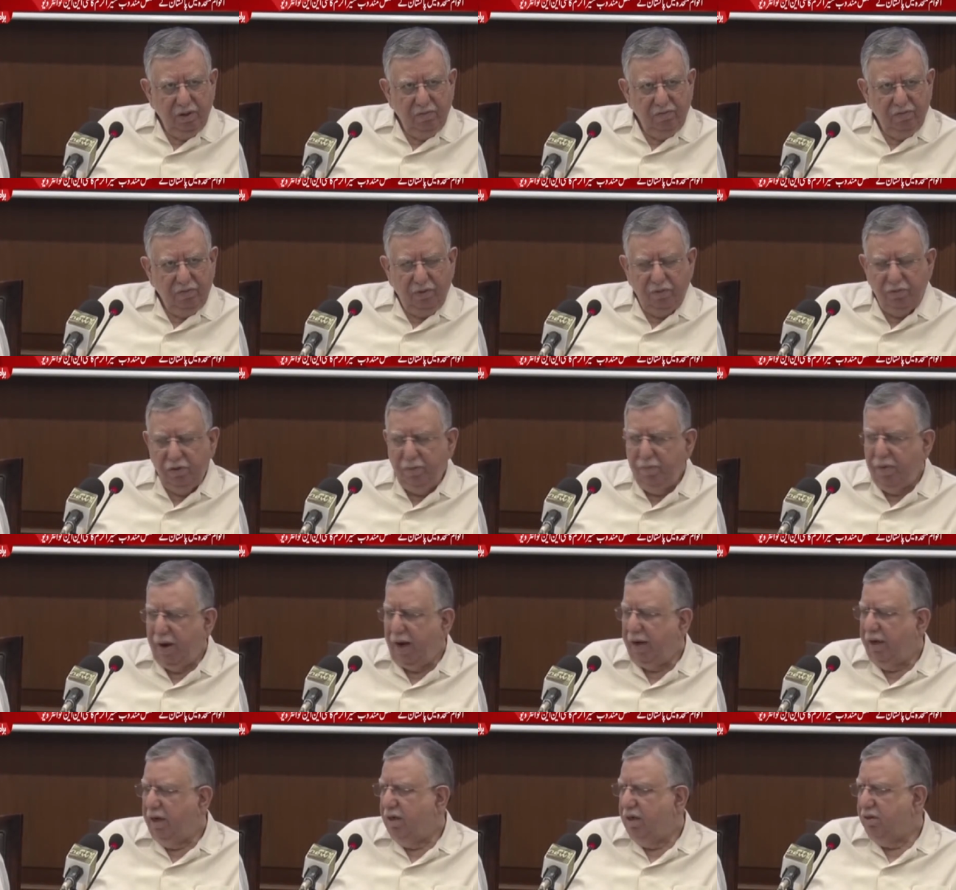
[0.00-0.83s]
from the
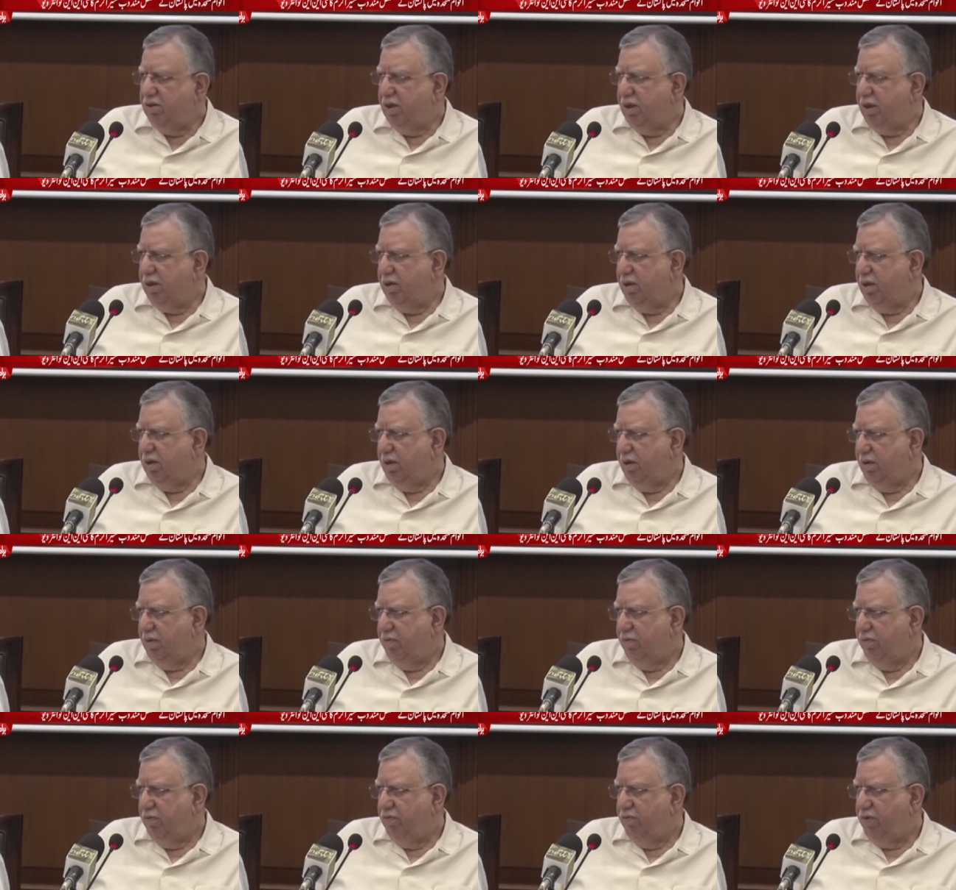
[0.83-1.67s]
banking sector,
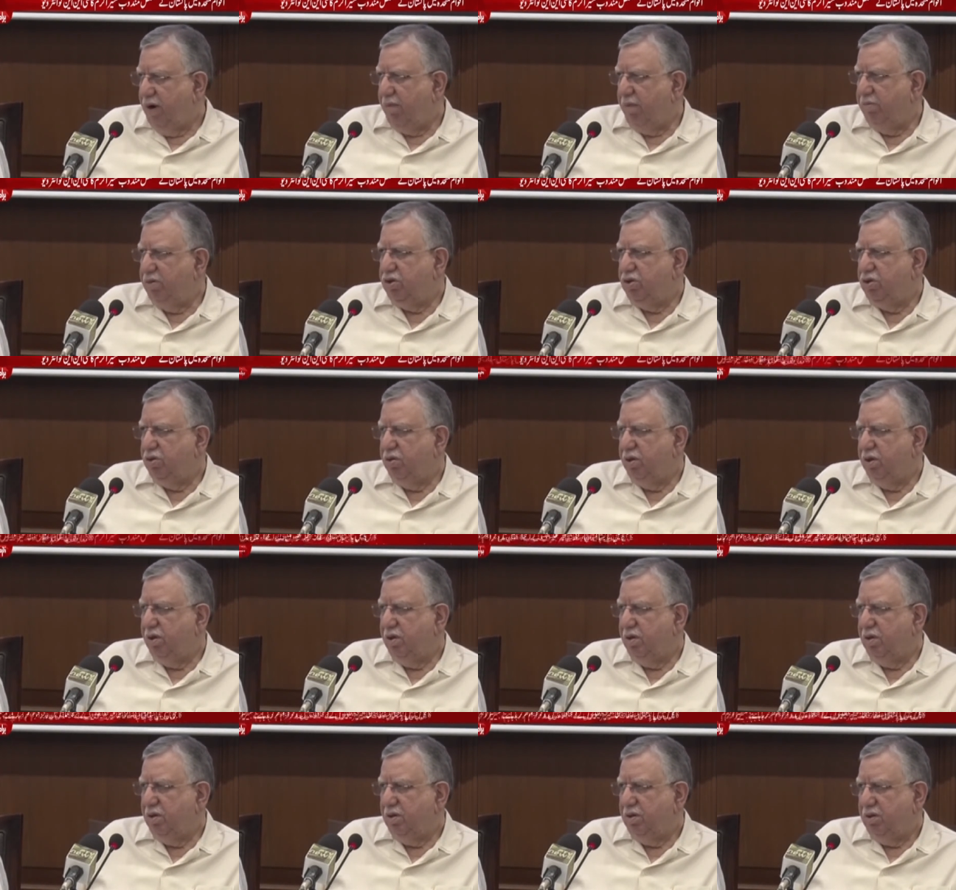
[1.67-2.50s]

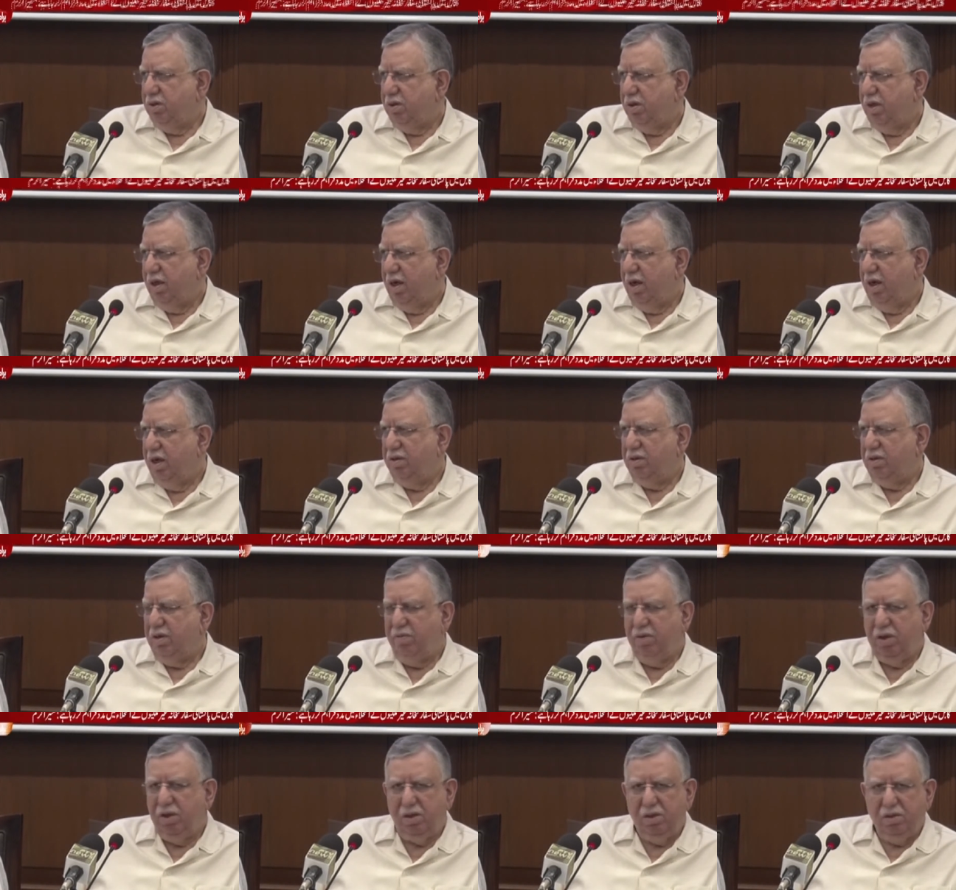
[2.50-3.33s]
pharmaceuticals, and
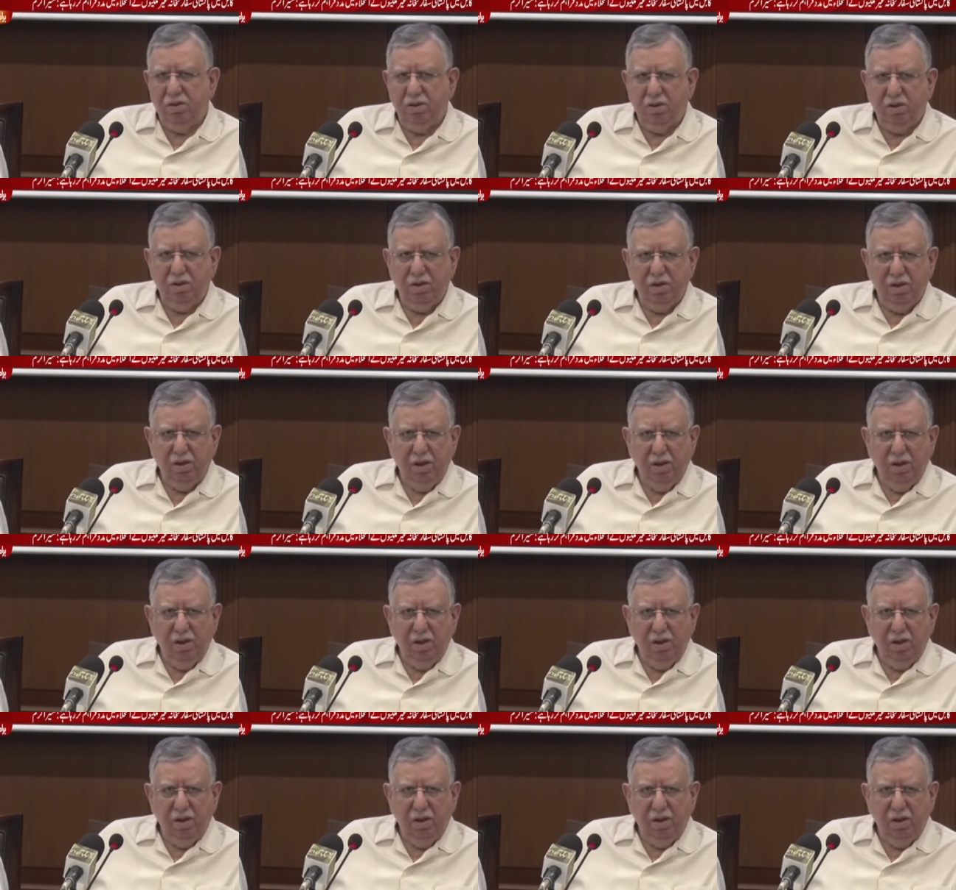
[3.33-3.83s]
some others.